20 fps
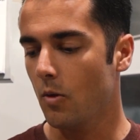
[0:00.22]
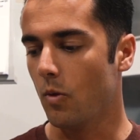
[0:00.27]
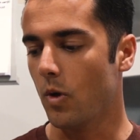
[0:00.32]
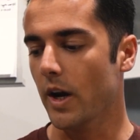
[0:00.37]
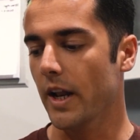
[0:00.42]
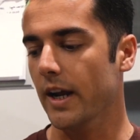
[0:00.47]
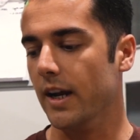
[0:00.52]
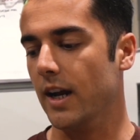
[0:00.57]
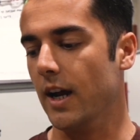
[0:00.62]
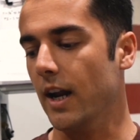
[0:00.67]

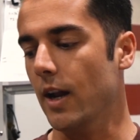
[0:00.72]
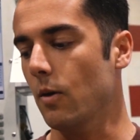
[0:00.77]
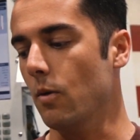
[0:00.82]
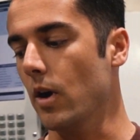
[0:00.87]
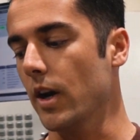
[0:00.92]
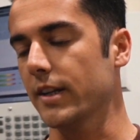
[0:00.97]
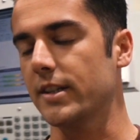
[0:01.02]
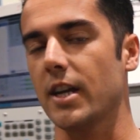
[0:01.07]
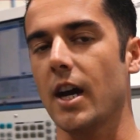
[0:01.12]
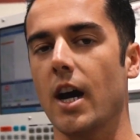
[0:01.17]
what I kind of
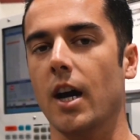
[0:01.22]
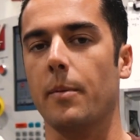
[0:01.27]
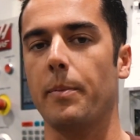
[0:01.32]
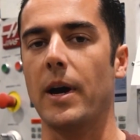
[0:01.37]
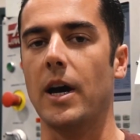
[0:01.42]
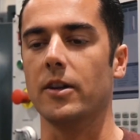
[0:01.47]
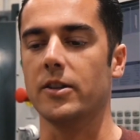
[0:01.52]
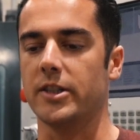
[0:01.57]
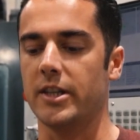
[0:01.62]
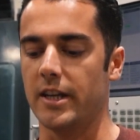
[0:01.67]
want to talk
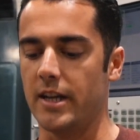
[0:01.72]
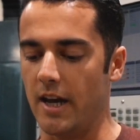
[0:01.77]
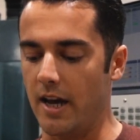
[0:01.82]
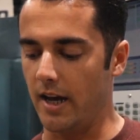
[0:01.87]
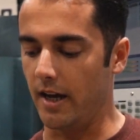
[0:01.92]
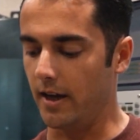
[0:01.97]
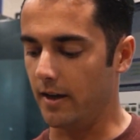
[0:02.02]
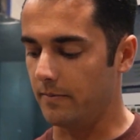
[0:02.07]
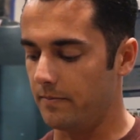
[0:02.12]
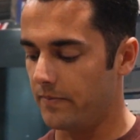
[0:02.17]
about
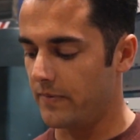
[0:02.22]
today